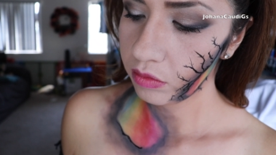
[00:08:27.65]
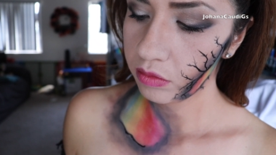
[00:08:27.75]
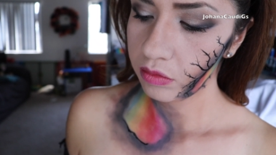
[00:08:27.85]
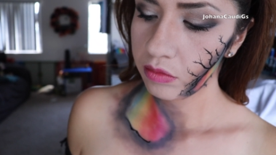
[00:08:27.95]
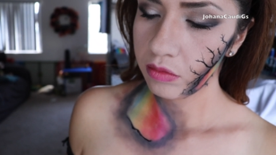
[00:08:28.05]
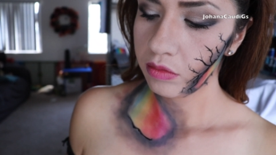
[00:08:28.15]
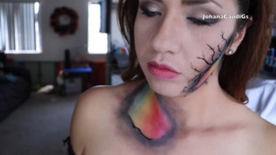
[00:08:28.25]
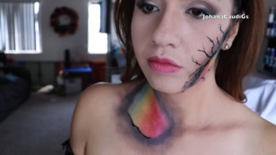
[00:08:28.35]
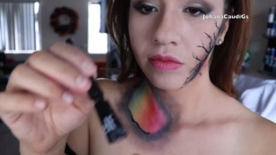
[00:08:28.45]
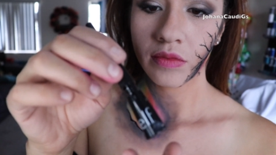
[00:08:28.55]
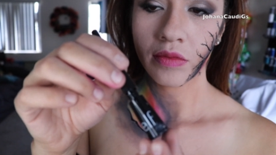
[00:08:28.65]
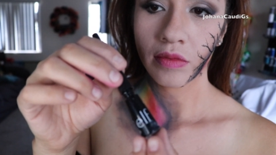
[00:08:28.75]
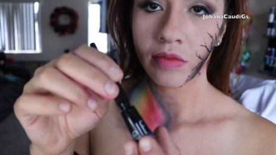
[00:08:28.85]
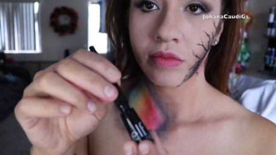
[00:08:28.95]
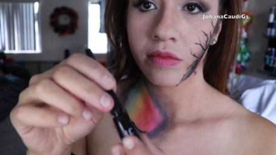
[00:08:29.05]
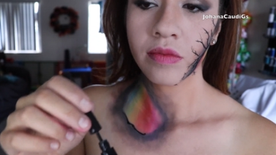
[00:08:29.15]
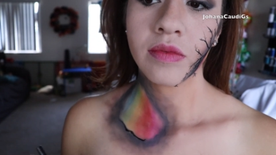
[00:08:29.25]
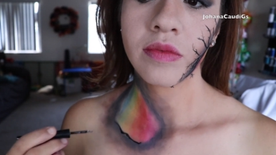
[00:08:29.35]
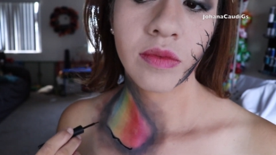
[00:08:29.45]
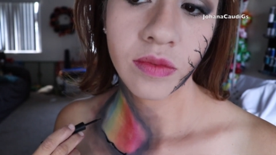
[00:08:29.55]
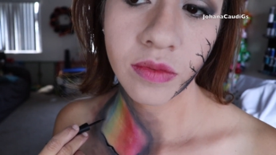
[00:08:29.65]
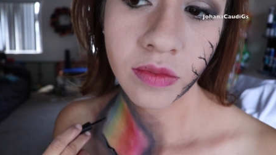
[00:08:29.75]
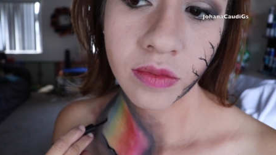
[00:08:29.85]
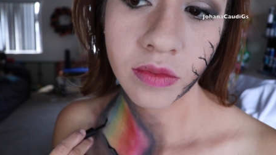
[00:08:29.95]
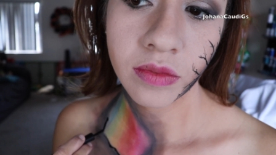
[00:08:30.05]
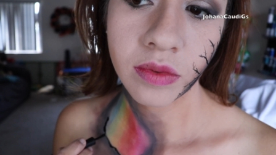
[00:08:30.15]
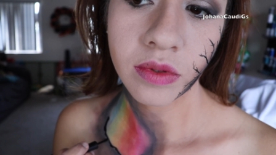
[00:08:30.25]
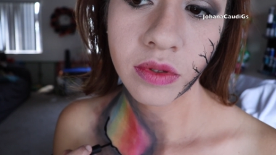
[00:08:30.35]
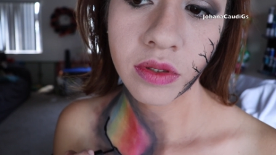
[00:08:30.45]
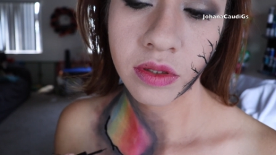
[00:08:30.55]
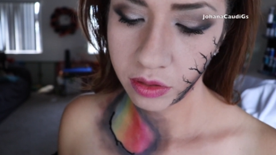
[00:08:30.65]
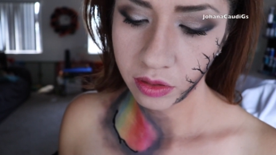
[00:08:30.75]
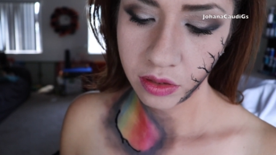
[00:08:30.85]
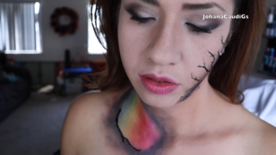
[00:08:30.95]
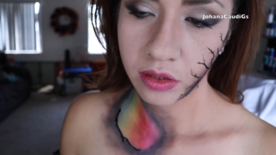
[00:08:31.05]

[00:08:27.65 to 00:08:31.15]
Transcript: You can create a different pattern or kind of